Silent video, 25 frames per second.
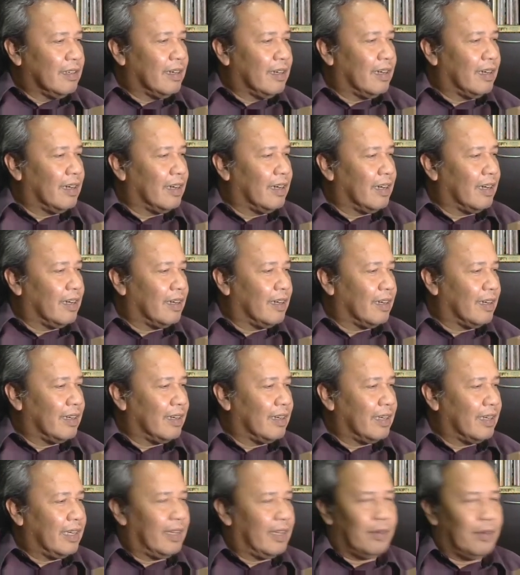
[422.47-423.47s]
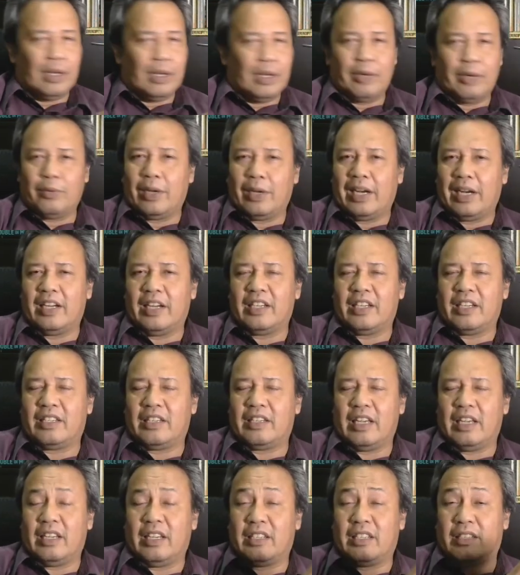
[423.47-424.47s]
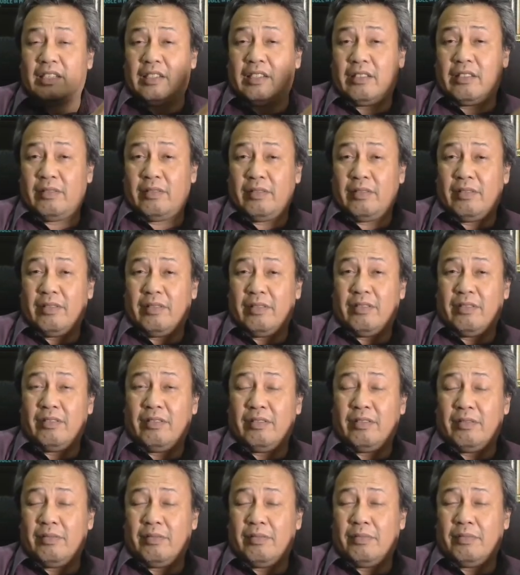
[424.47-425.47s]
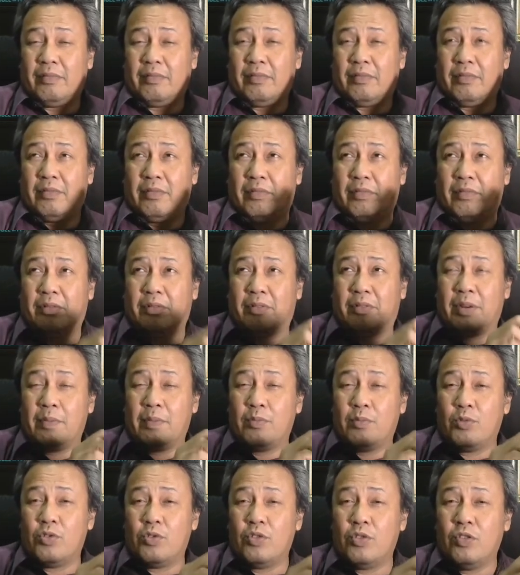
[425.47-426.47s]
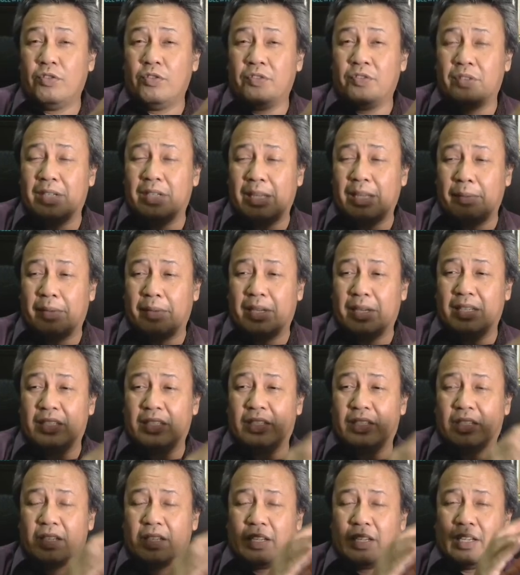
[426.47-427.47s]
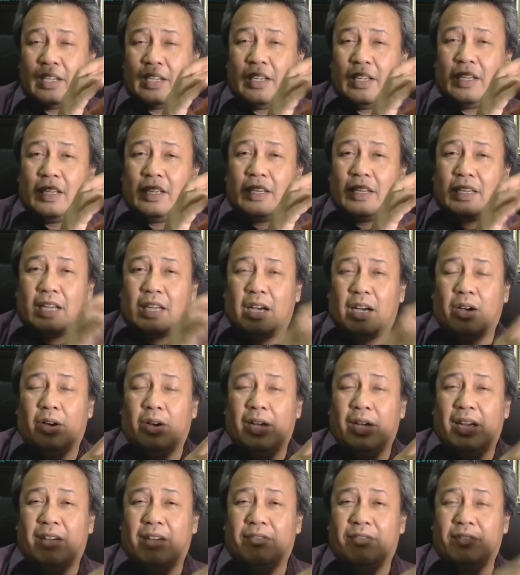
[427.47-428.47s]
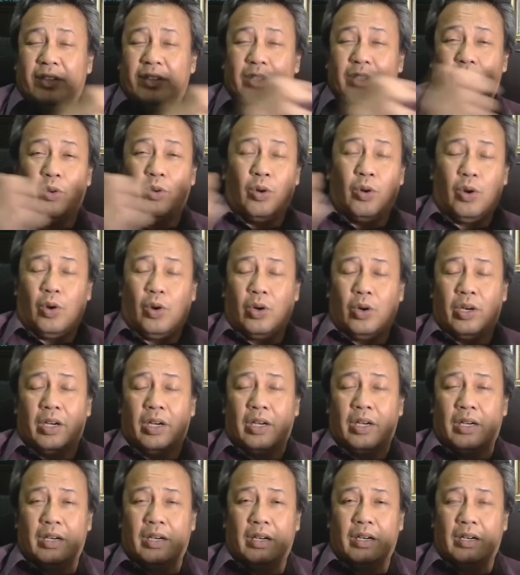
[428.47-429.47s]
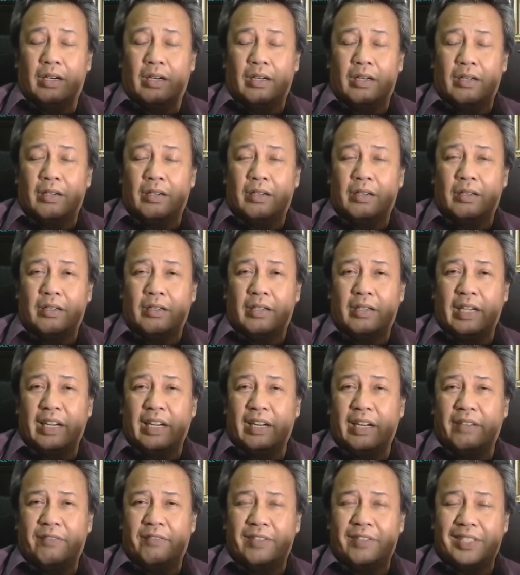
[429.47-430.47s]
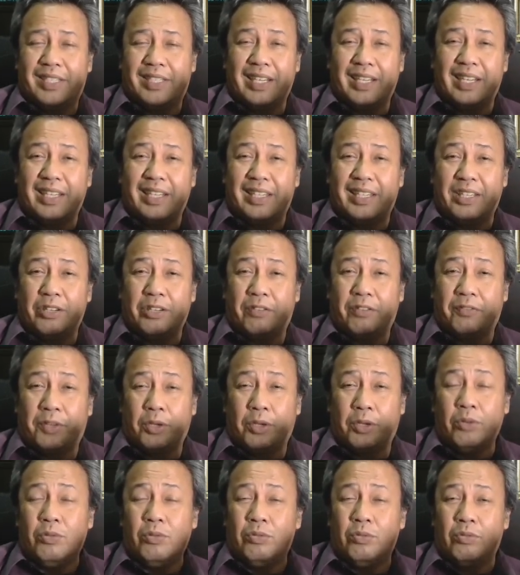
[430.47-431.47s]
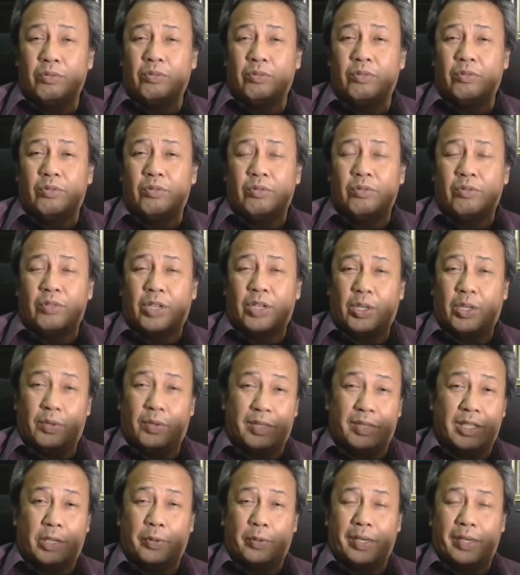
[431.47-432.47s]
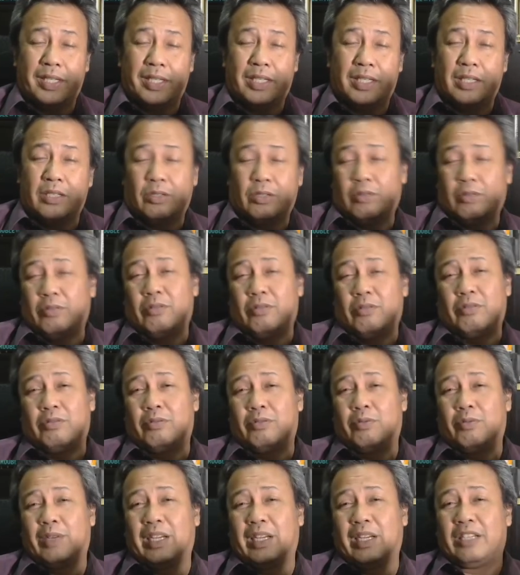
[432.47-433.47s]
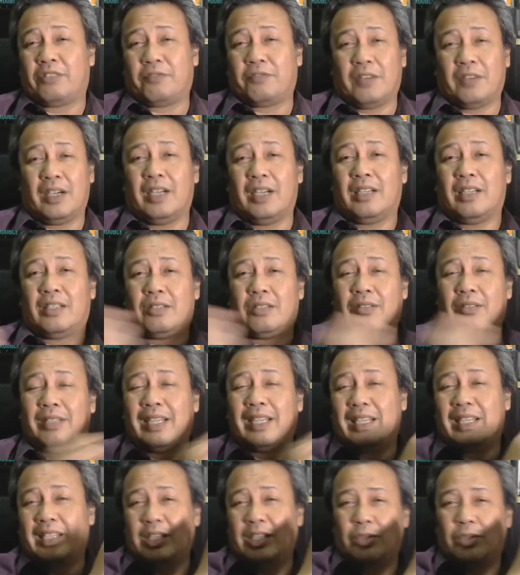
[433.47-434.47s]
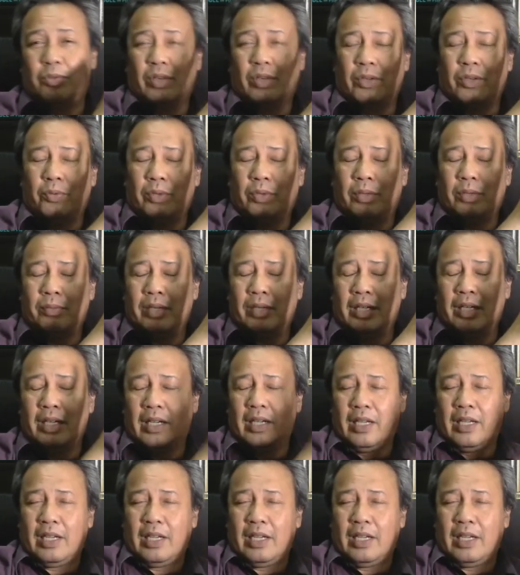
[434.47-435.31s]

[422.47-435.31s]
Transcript: when it is removed, that means now F is no longer in the vicinity of Q. Q is a quencher, so when it's far, so then this one will be